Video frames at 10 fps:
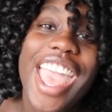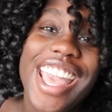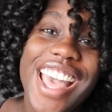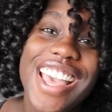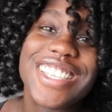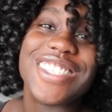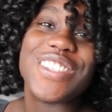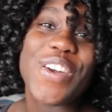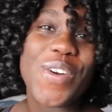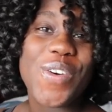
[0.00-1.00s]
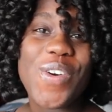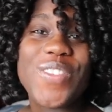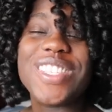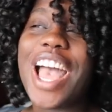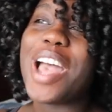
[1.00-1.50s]
Hey guys,
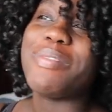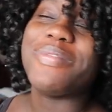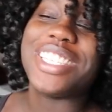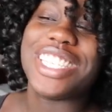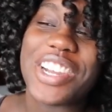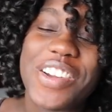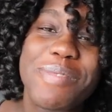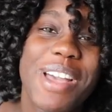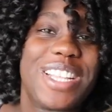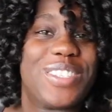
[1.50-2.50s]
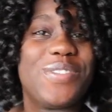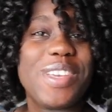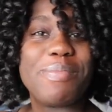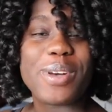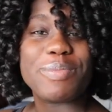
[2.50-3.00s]
so I'm sharing my two
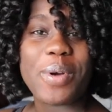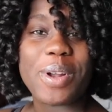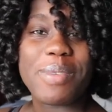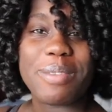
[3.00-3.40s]
week postpartum